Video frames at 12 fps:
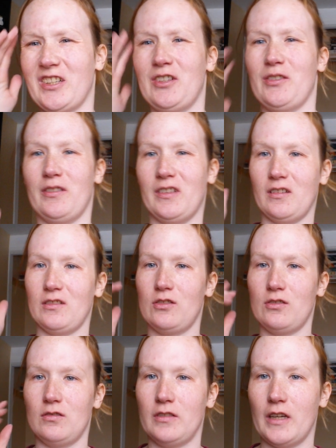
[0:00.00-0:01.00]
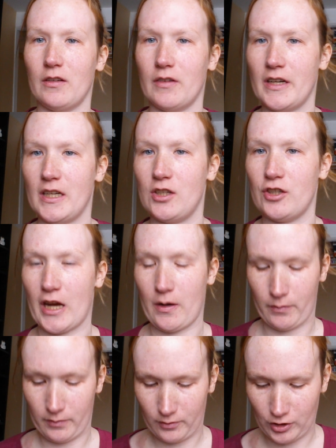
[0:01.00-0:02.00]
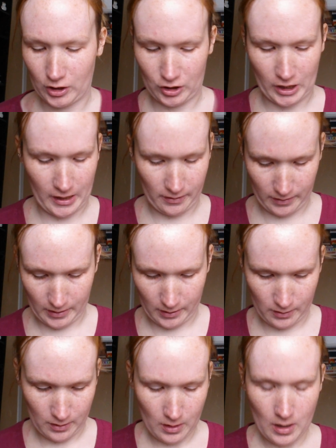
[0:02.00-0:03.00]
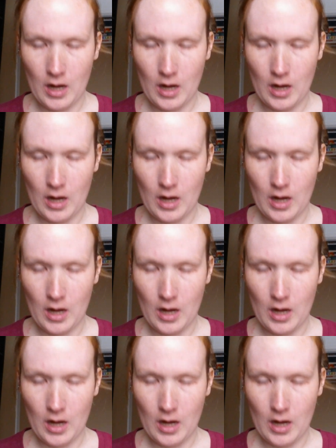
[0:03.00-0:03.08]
do a little get ready chit chat thing.